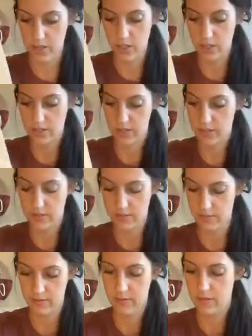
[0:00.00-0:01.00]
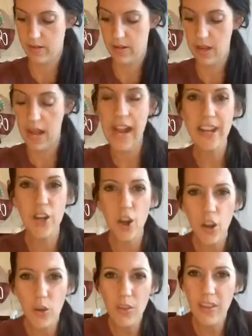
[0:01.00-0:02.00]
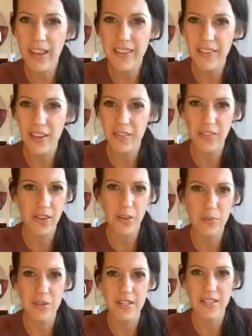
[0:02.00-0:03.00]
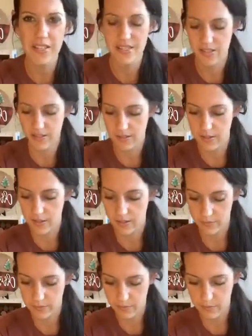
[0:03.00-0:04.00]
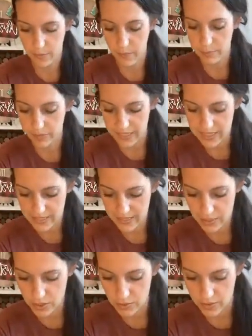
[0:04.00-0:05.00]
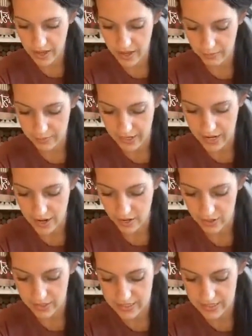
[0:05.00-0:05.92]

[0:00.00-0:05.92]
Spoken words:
It just, I know like there was a place to do that, but I